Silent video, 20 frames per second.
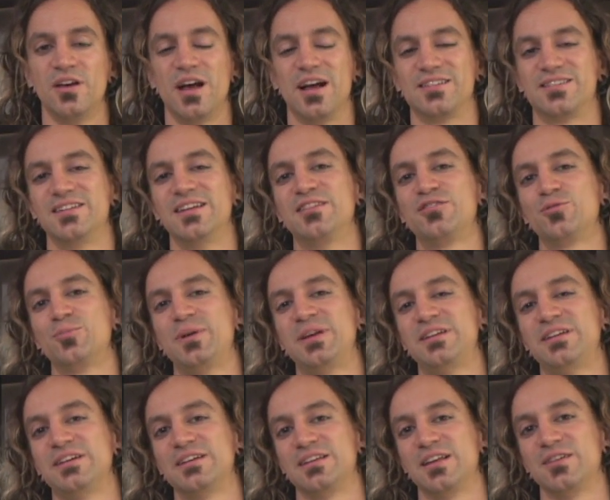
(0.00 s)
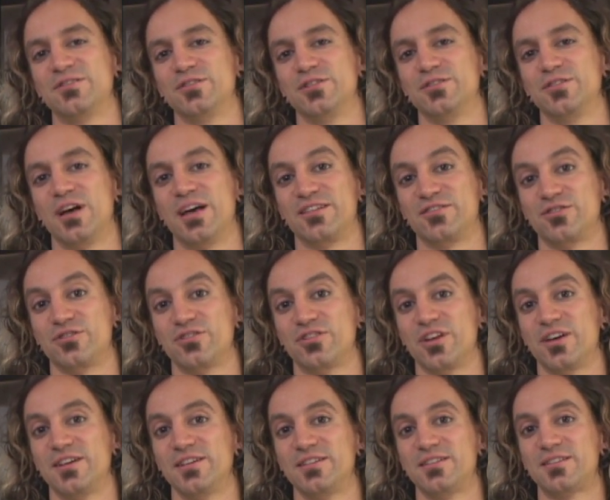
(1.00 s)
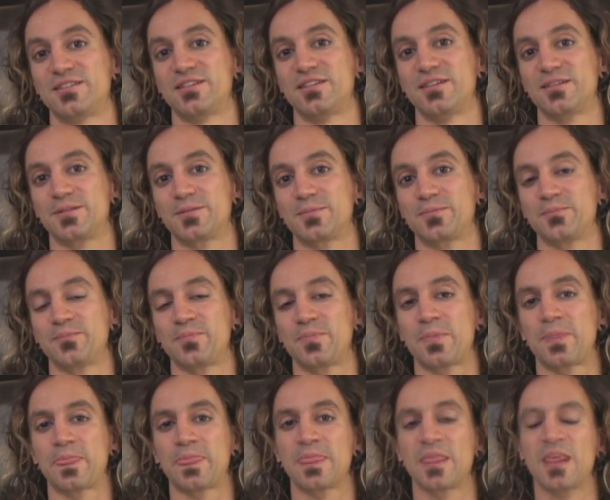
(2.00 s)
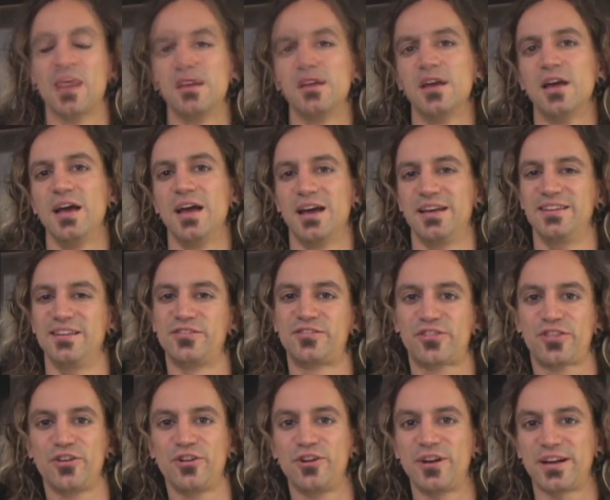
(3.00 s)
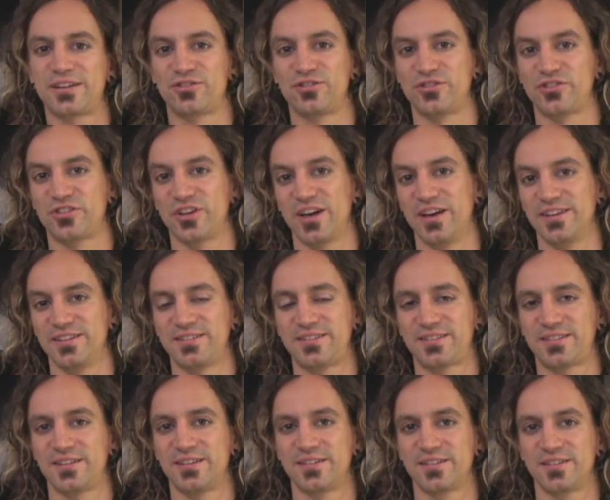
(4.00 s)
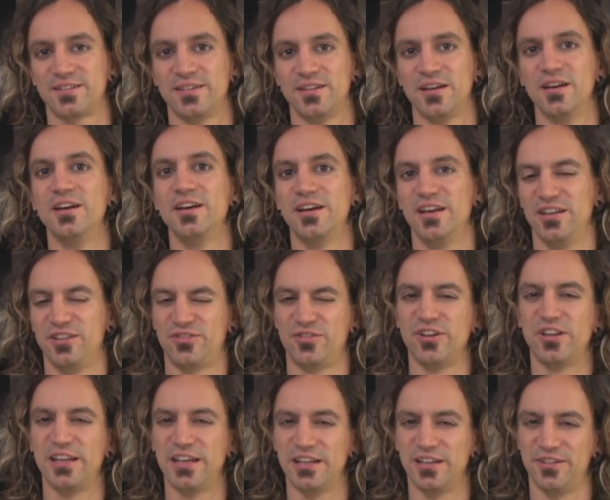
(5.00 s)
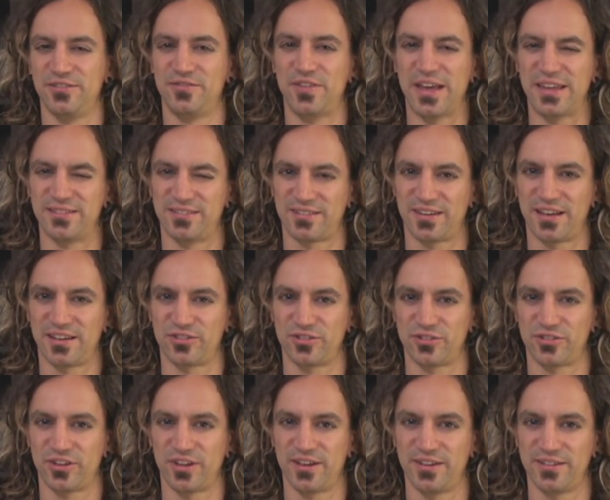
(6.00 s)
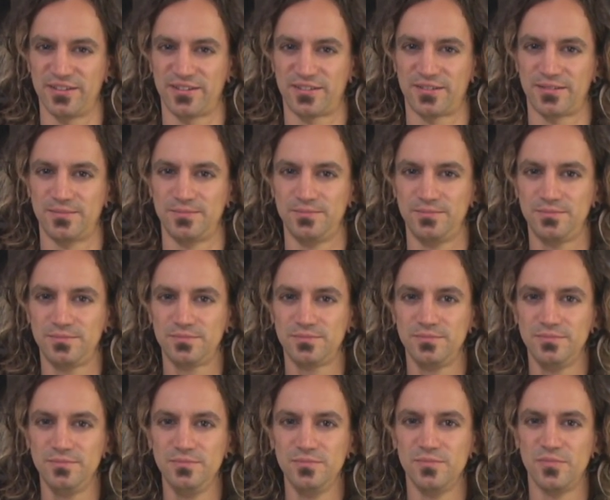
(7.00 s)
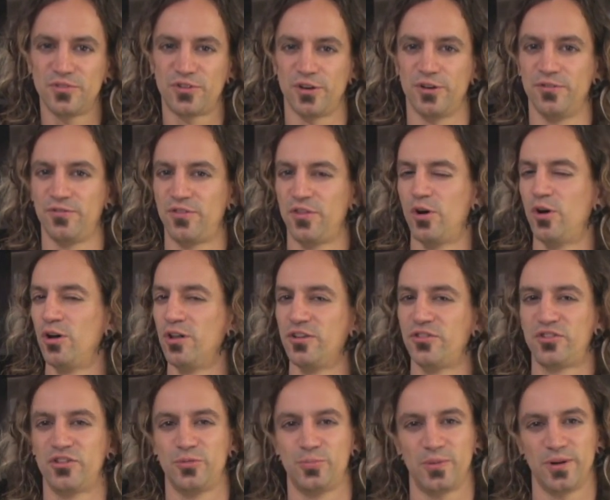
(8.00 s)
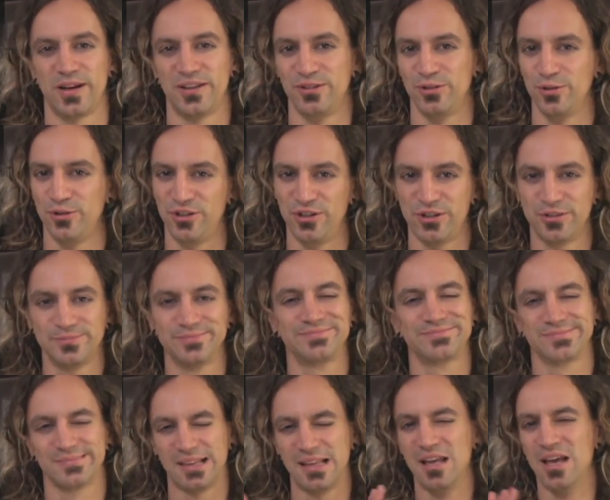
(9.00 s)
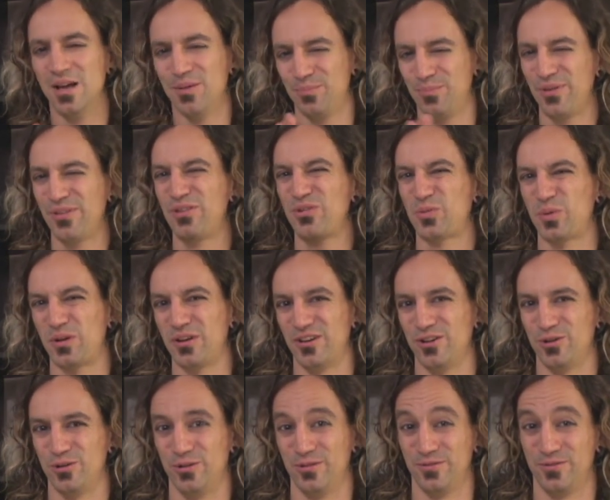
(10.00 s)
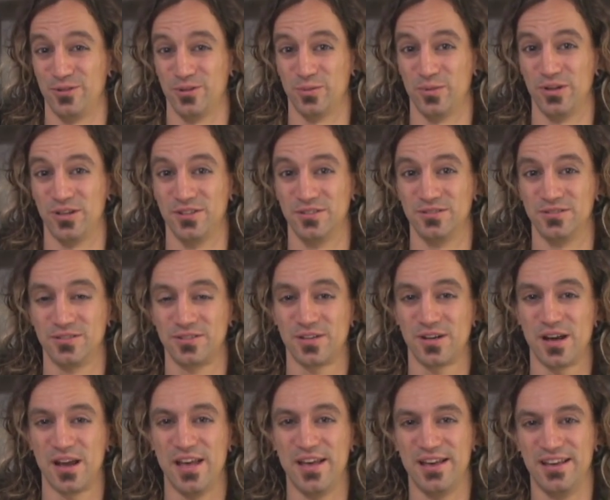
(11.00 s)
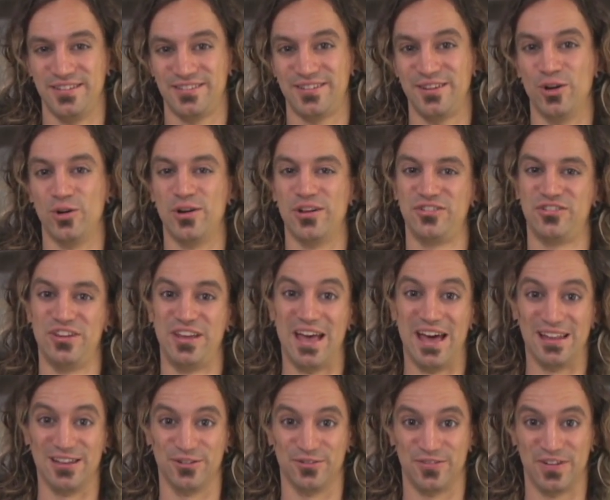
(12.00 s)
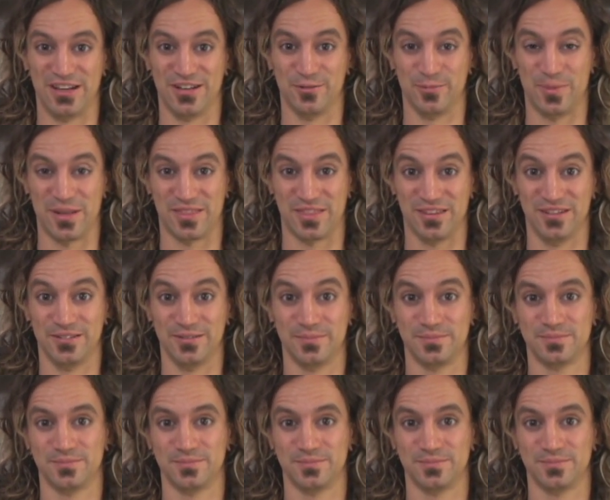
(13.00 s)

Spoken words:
It's an intermediate level exercise. And this third exercise is really an advanced exercise. So if all this is brand new to you, put this one on hold for a while. It's known as the elevator method.